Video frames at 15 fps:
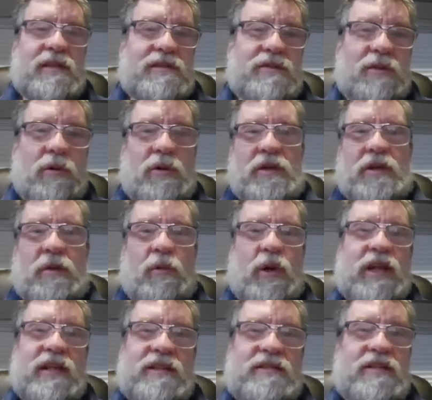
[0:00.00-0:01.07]
So in a
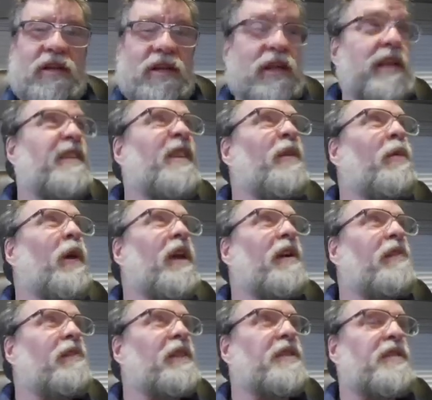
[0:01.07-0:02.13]
way, it's a lazy way
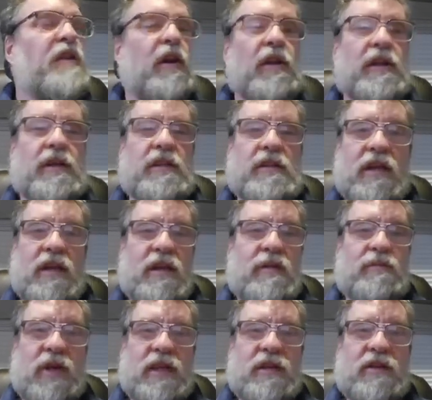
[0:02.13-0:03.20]
of installing it,
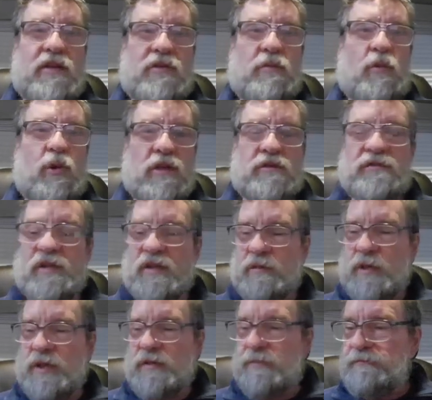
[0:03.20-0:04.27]
but it doesn't work very
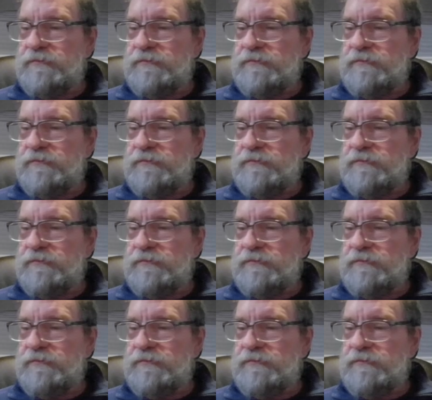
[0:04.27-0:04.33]
well.